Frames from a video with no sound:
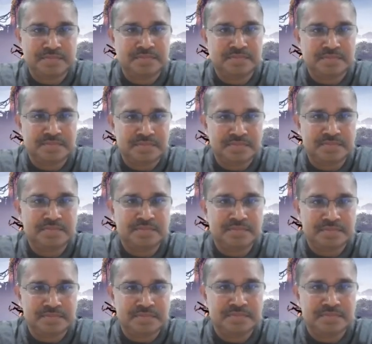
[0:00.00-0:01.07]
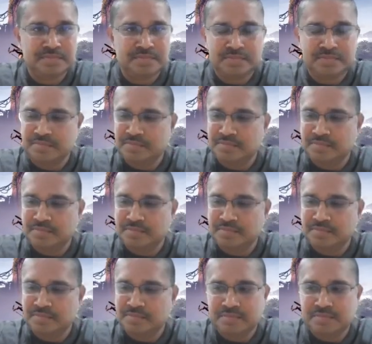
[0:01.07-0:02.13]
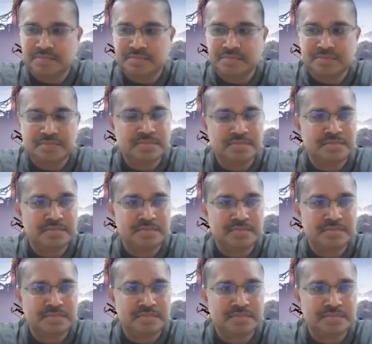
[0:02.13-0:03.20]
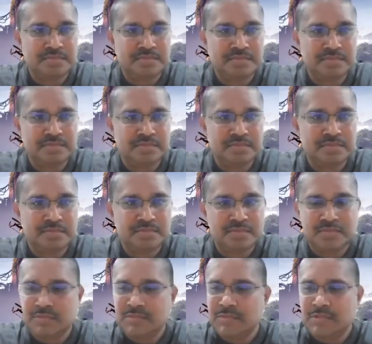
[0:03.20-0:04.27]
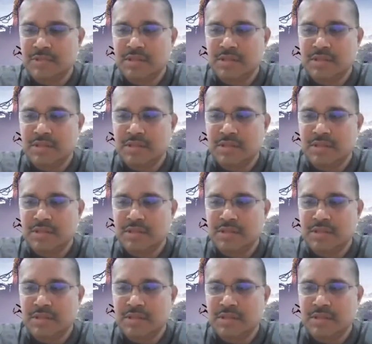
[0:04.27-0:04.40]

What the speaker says: (not speaking)